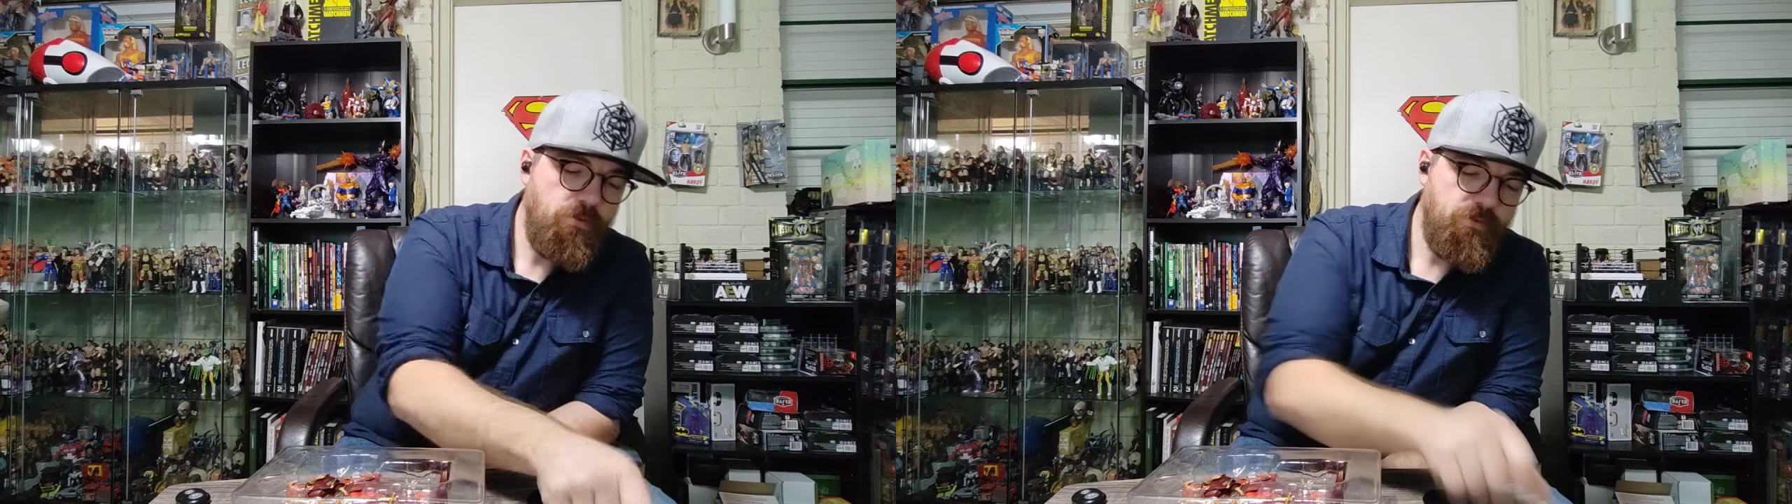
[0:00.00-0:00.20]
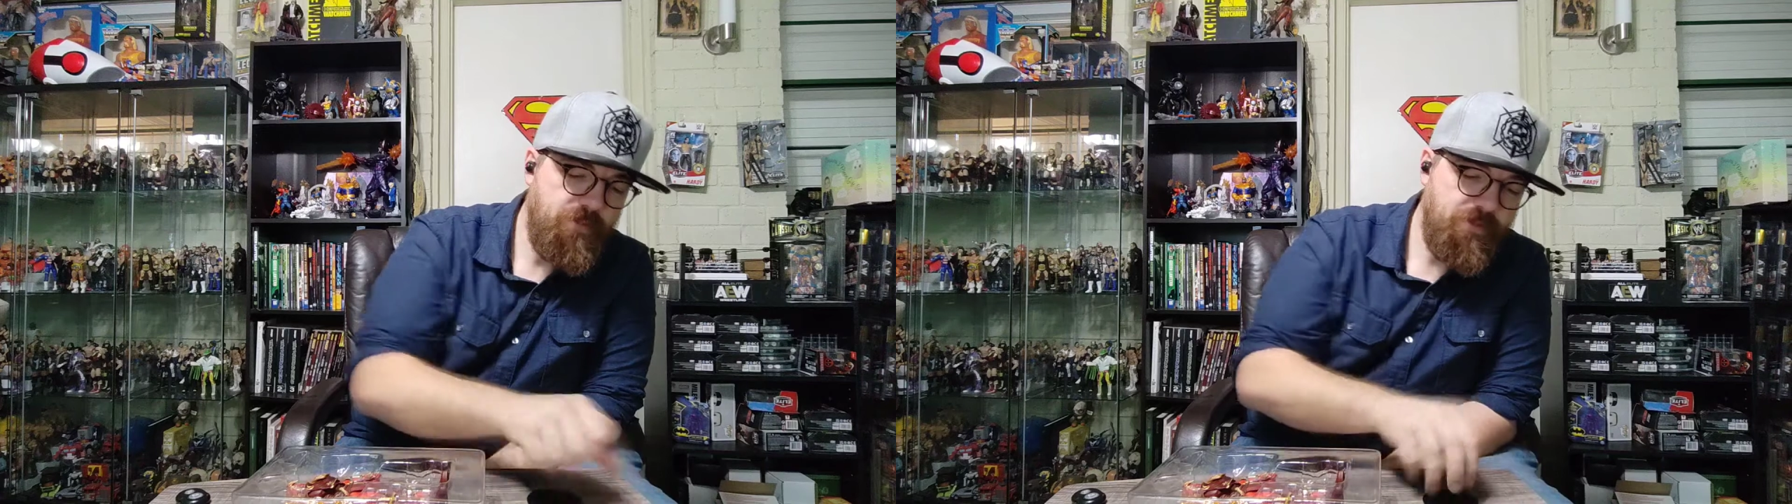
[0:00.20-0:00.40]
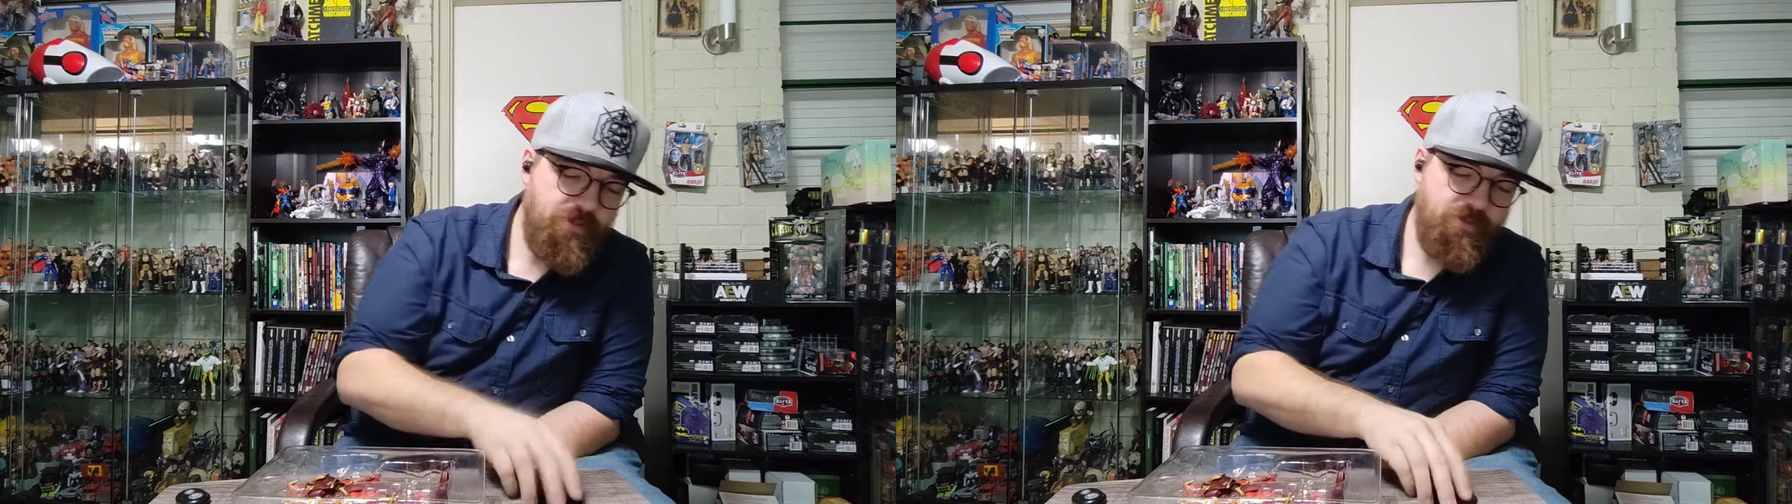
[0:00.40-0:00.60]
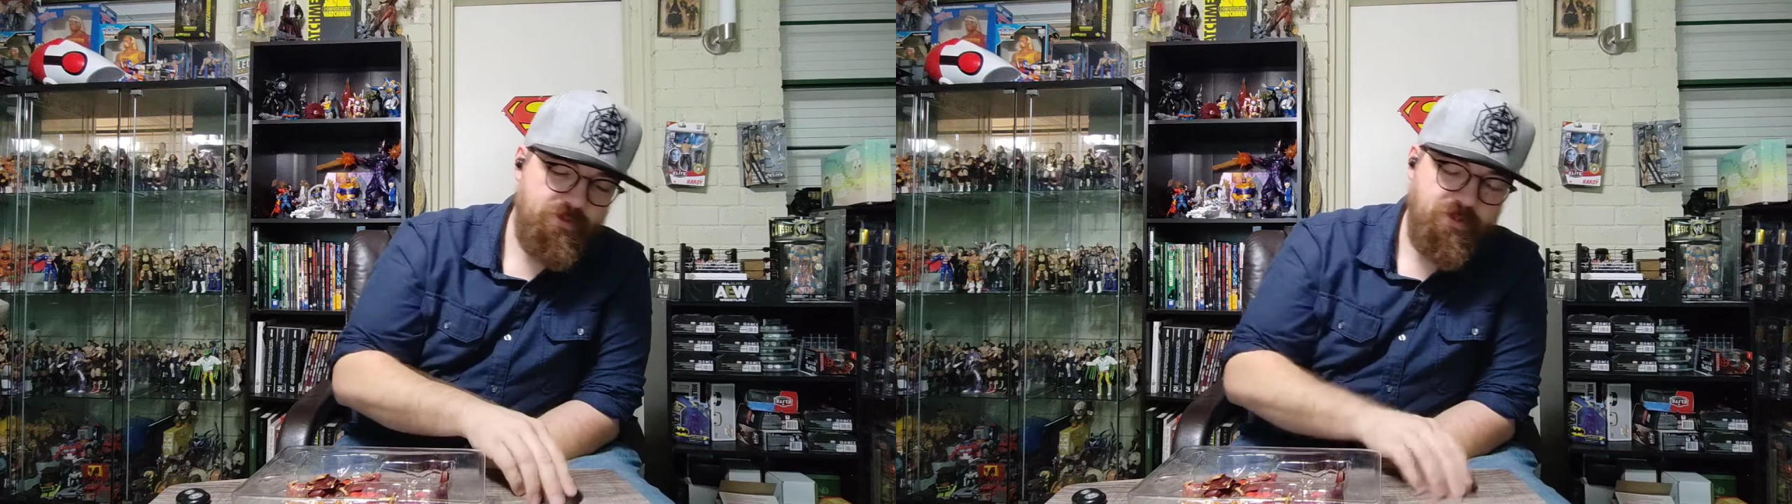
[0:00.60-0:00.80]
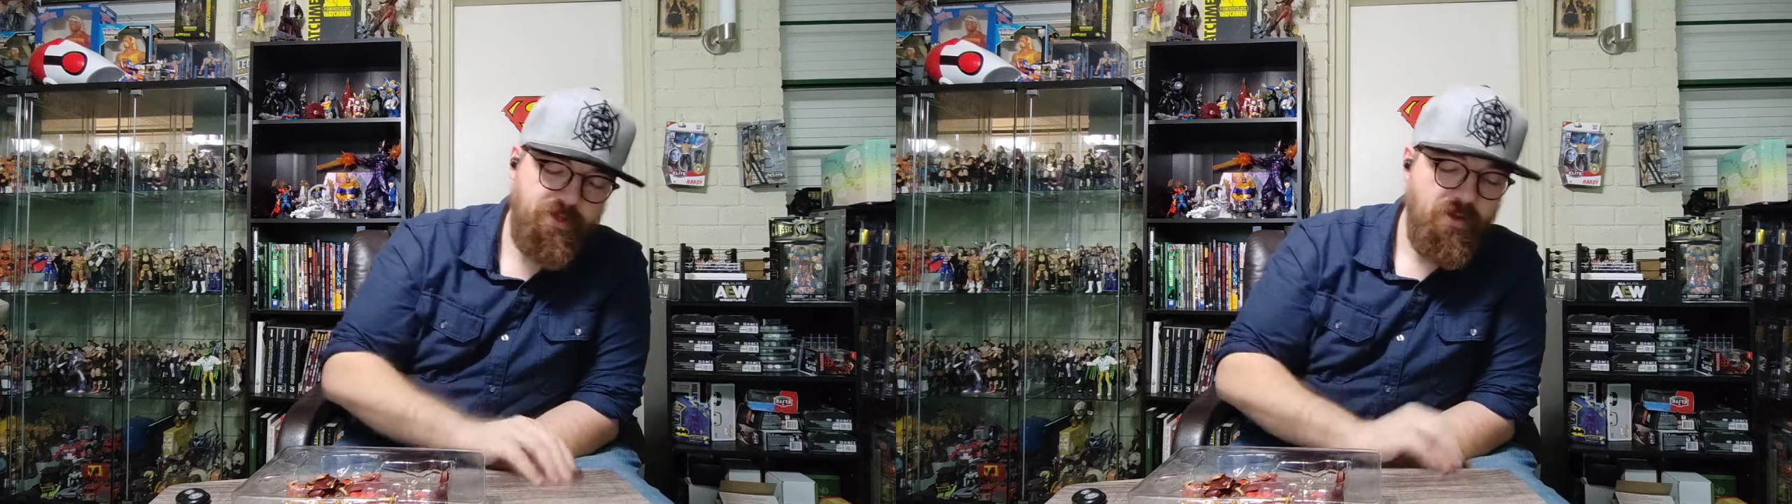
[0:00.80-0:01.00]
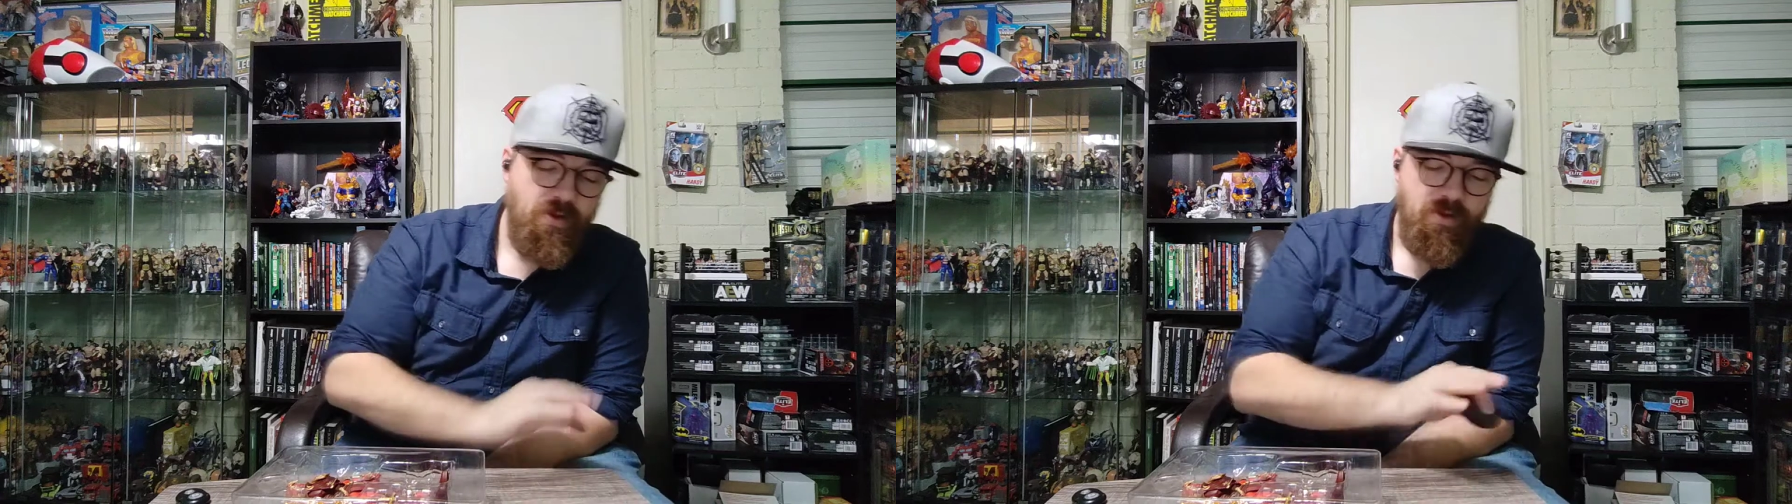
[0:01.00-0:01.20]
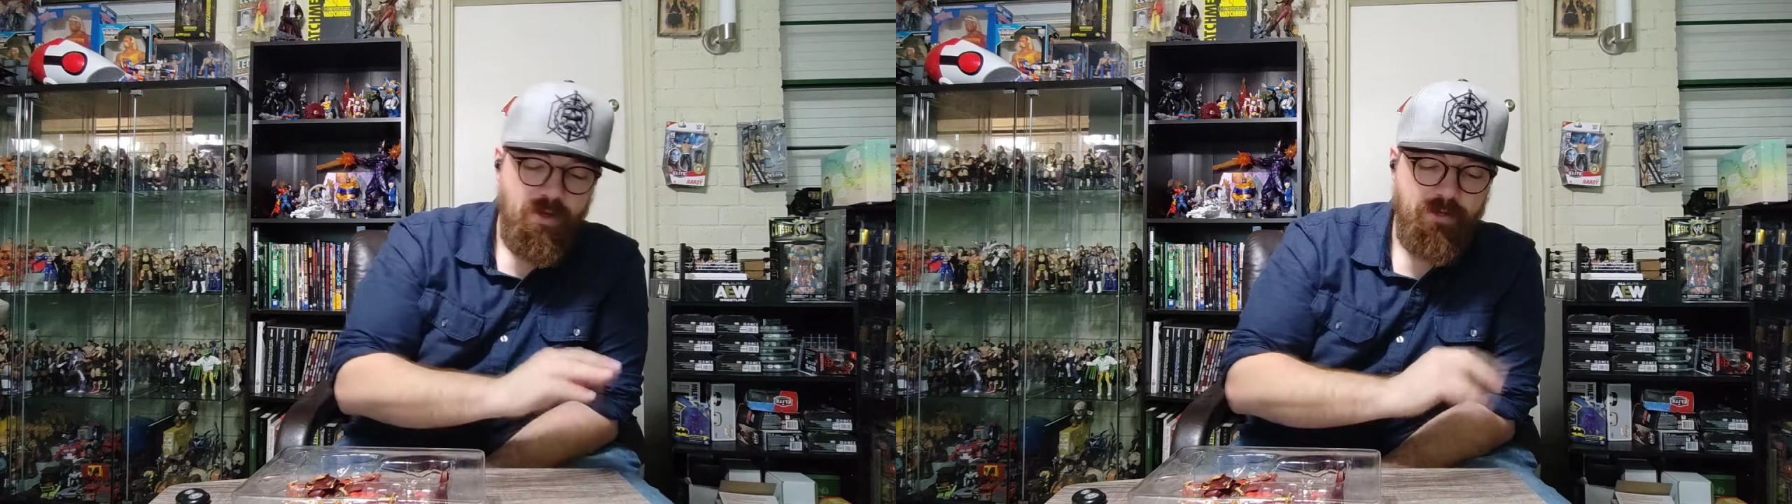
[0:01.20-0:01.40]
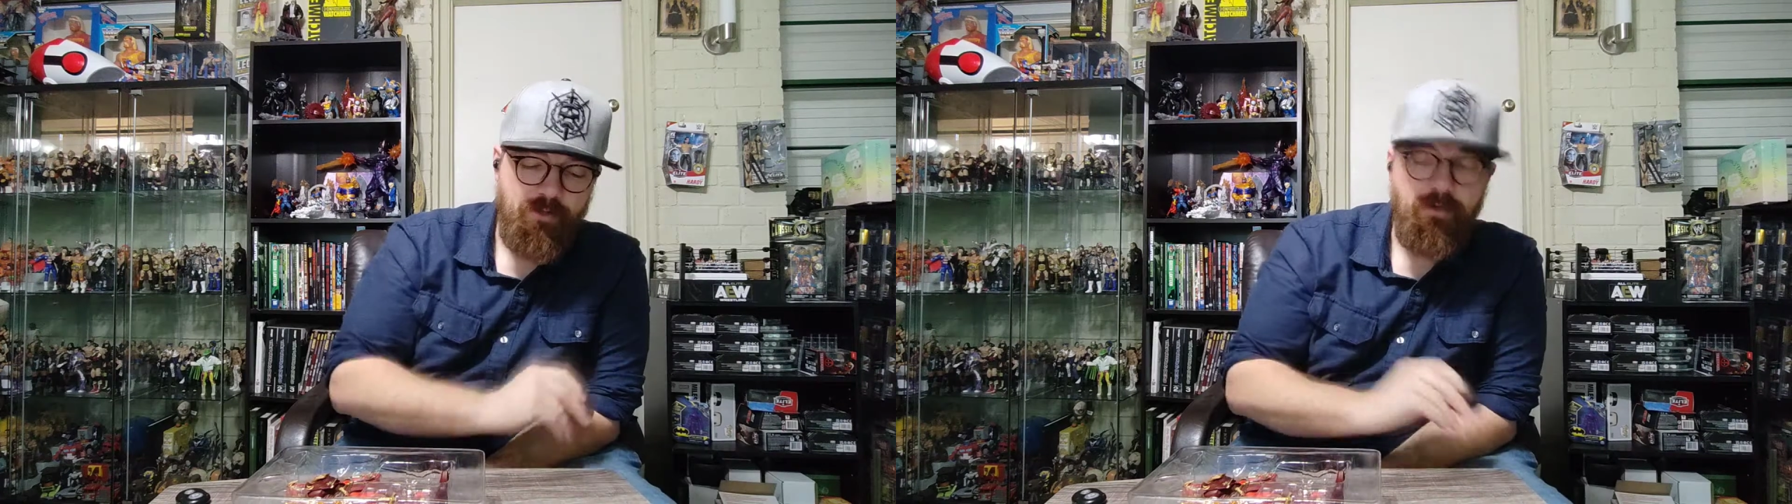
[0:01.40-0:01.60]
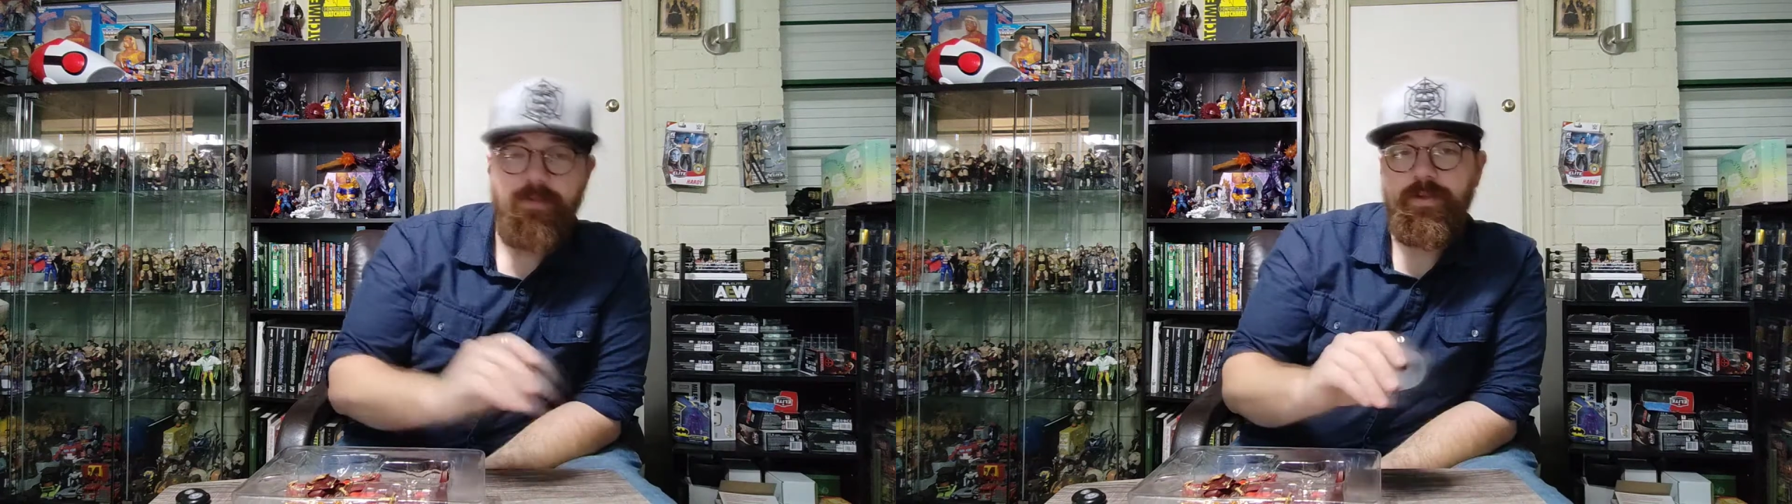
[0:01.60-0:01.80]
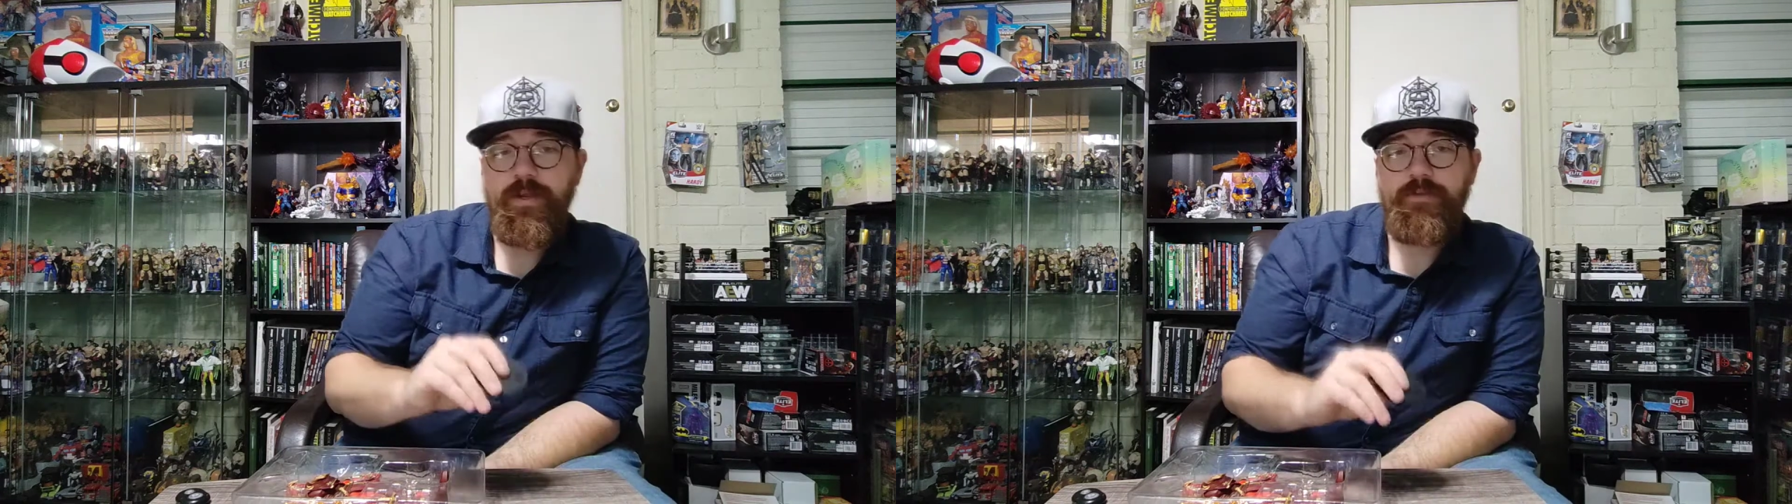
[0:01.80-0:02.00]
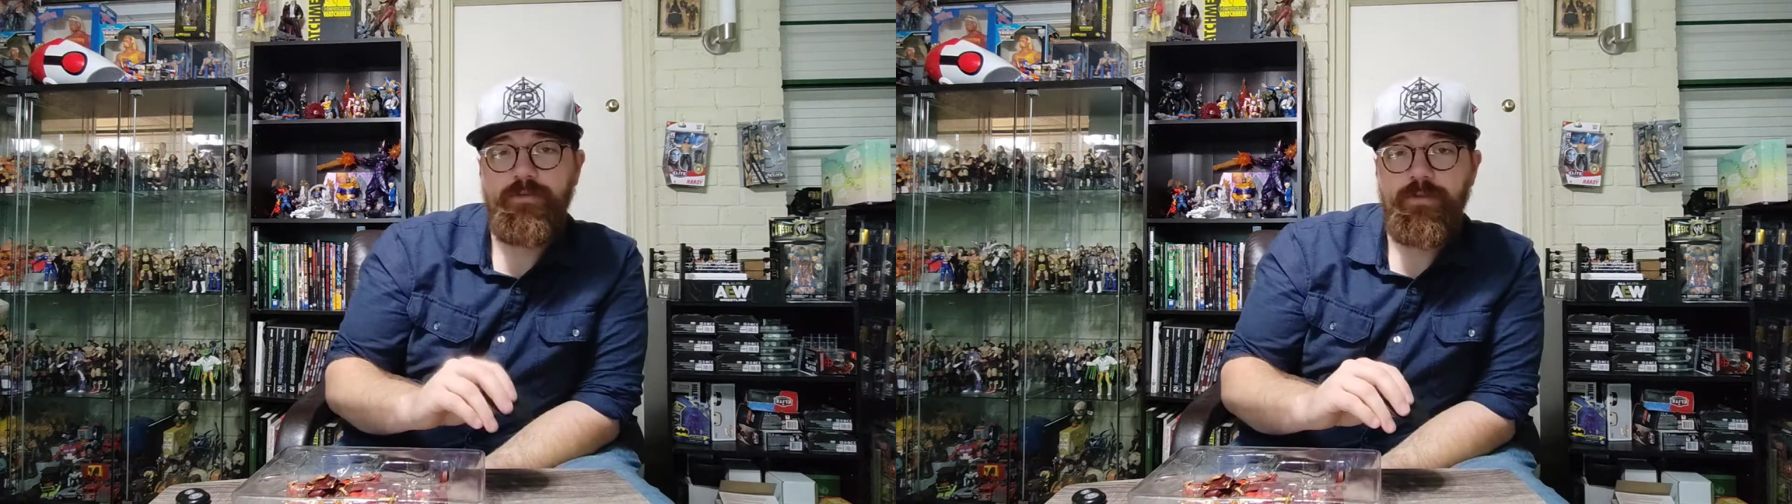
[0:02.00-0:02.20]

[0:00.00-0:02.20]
Set that to the side. I do love the characters